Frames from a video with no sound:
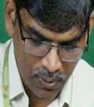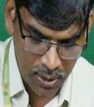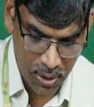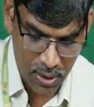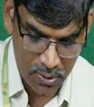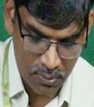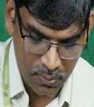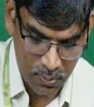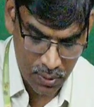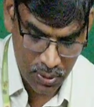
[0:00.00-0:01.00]
and
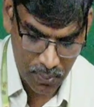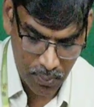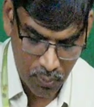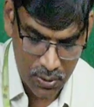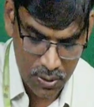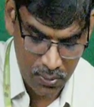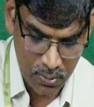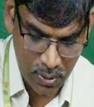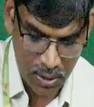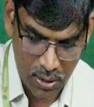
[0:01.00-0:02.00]
negative, is the
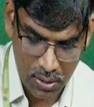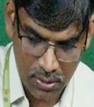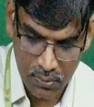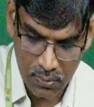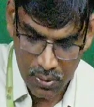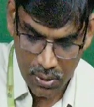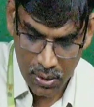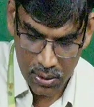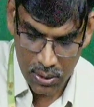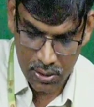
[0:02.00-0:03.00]
positive and negative,
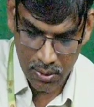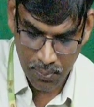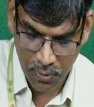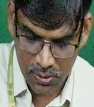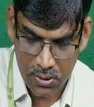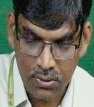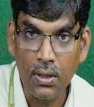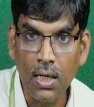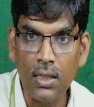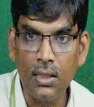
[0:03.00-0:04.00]
this is the positive
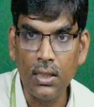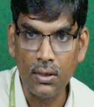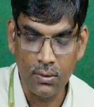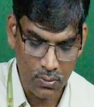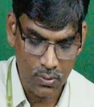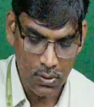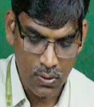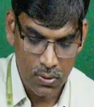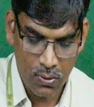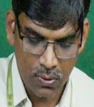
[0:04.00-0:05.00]
and negative.
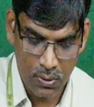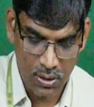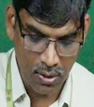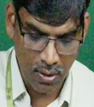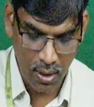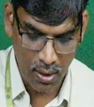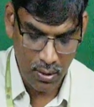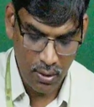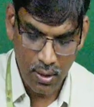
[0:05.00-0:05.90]
So, these are all.